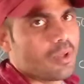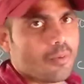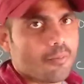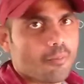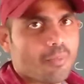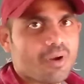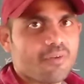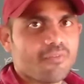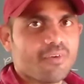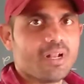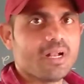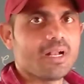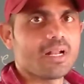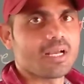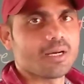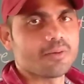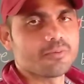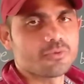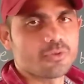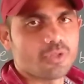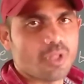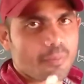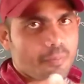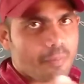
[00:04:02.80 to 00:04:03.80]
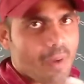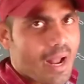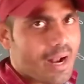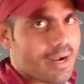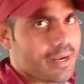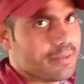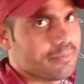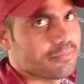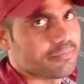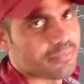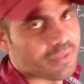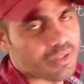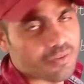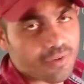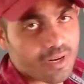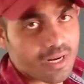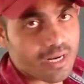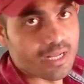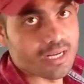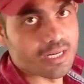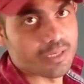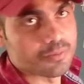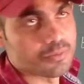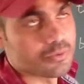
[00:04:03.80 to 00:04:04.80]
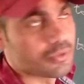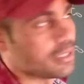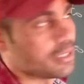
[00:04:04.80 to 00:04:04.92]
But when it comes to the paddy, when it comes to